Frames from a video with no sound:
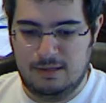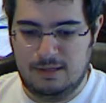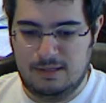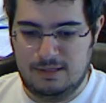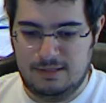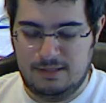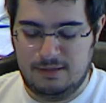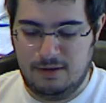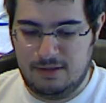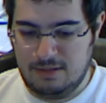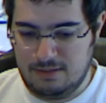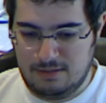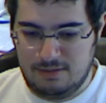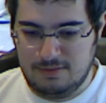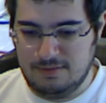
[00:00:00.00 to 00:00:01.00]
because you
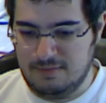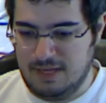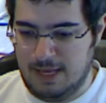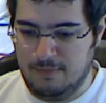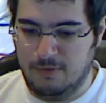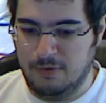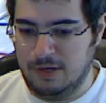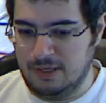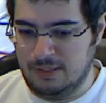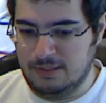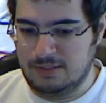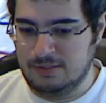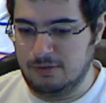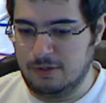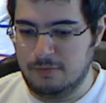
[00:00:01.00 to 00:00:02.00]
can do some camera work and
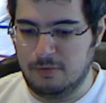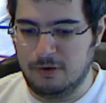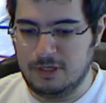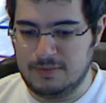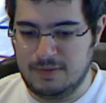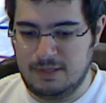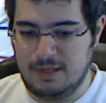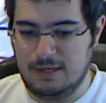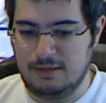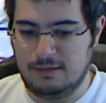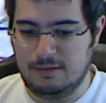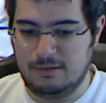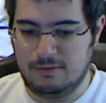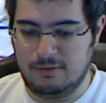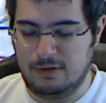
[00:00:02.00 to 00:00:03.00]
storyboards, but then
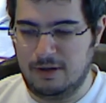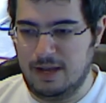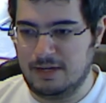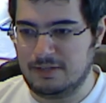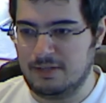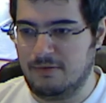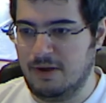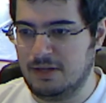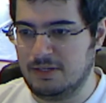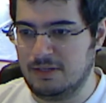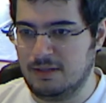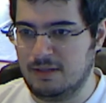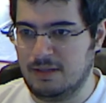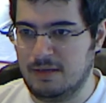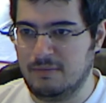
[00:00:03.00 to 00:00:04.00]
when you're actually watching
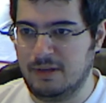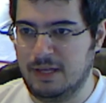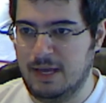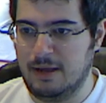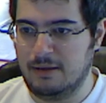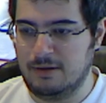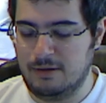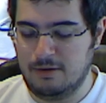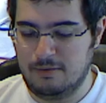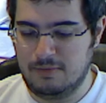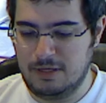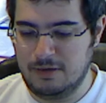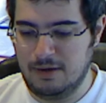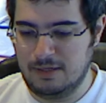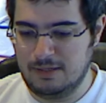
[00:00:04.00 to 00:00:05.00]
the thing play out, it'd
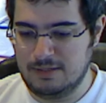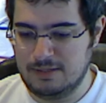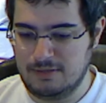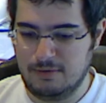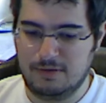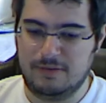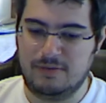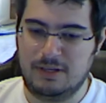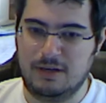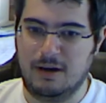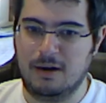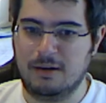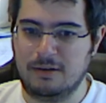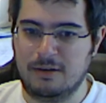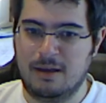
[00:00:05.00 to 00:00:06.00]
be great to just go into
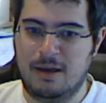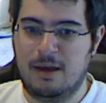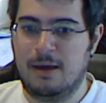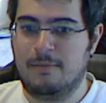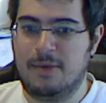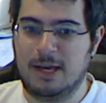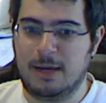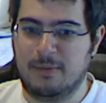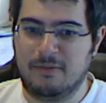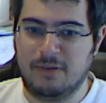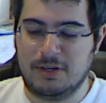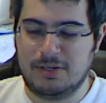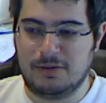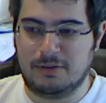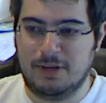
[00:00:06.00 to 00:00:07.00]
VR and pick up a
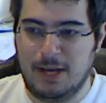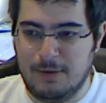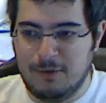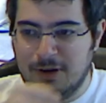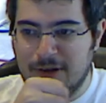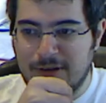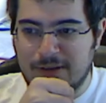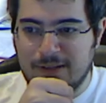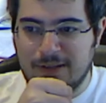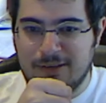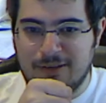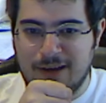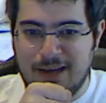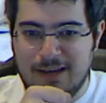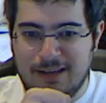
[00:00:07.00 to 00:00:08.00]
virtual camera
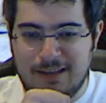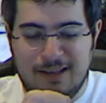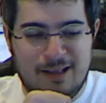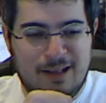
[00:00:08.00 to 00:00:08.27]
and kind of